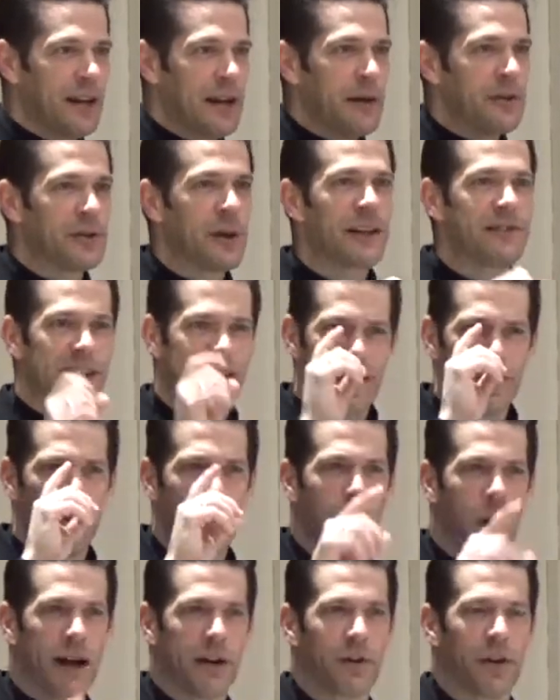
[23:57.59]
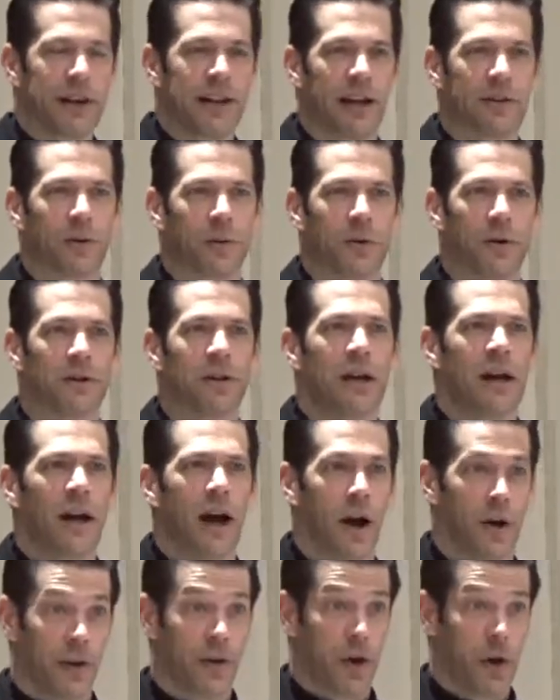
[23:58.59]
So that's a Hindu way of looking at the world,
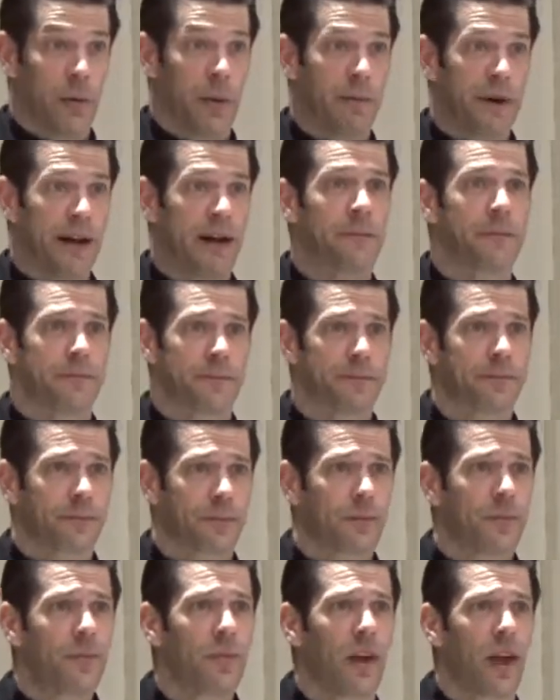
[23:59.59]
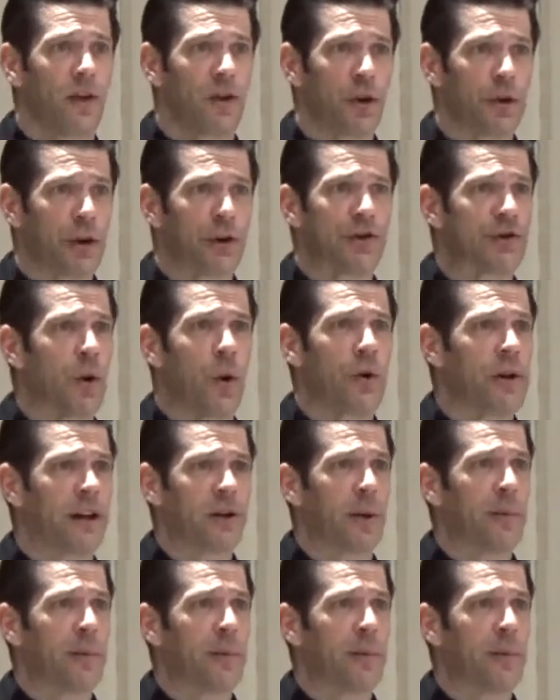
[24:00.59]
or the human being. You're your soul, not